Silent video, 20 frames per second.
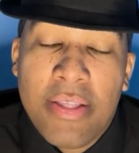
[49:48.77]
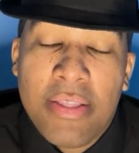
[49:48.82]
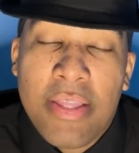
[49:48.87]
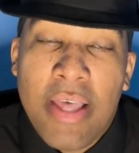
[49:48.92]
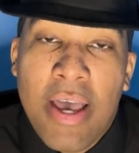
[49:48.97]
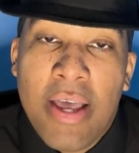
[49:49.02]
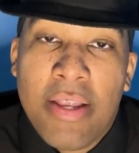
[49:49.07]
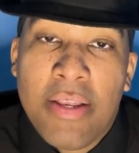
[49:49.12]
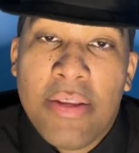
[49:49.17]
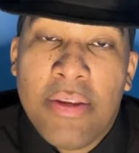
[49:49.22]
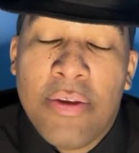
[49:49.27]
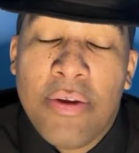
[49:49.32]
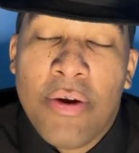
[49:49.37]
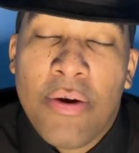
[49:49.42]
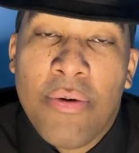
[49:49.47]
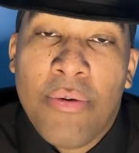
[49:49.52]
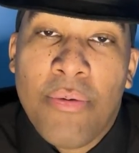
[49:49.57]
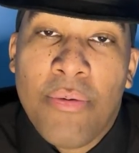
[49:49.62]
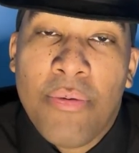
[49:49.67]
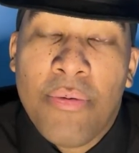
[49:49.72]
that
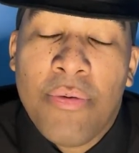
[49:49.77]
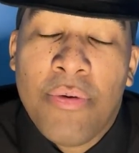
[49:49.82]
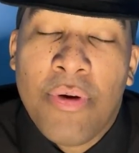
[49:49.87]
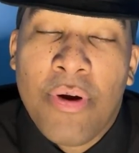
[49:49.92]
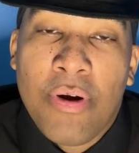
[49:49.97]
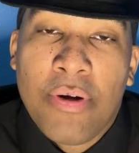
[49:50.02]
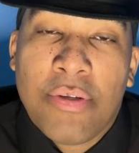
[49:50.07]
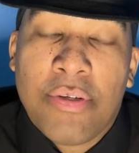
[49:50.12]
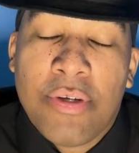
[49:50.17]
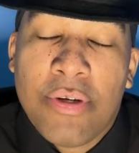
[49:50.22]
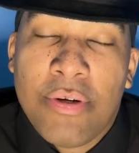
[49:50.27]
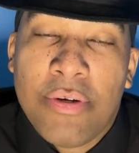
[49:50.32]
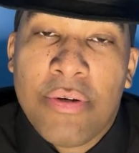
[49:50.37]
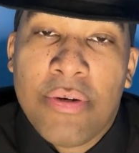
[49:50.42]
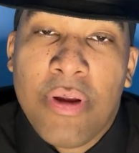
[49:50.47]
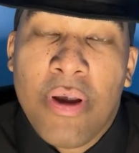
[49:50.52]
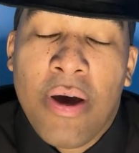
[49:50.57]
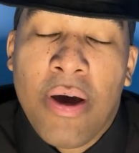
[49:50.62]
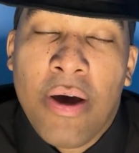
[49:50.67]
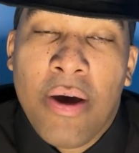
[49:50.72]

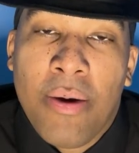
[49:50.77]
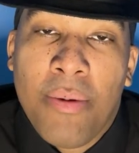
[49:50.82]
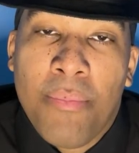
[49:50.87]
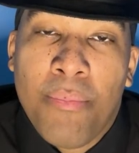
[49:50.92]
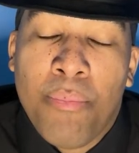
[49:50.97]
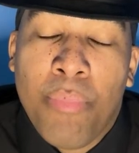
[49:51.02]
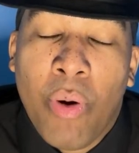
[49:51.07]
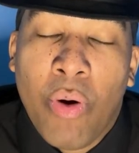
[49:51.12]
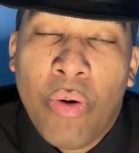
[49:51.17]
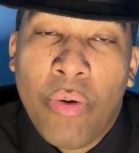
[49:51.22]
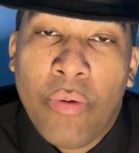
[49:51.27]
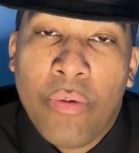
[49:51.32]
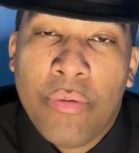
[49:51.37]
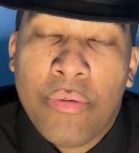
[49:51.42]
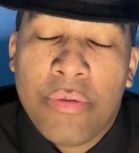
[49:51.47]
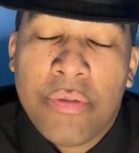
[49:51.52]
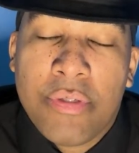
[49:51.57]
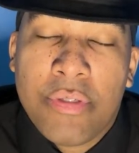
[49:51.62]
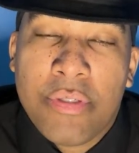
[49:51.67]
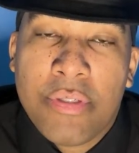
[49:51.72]
nurtured
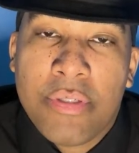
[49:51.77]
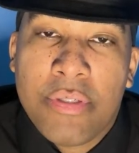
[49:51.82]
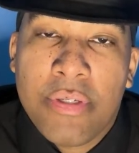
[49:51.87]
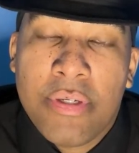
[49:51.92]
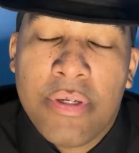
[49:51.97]
bulls,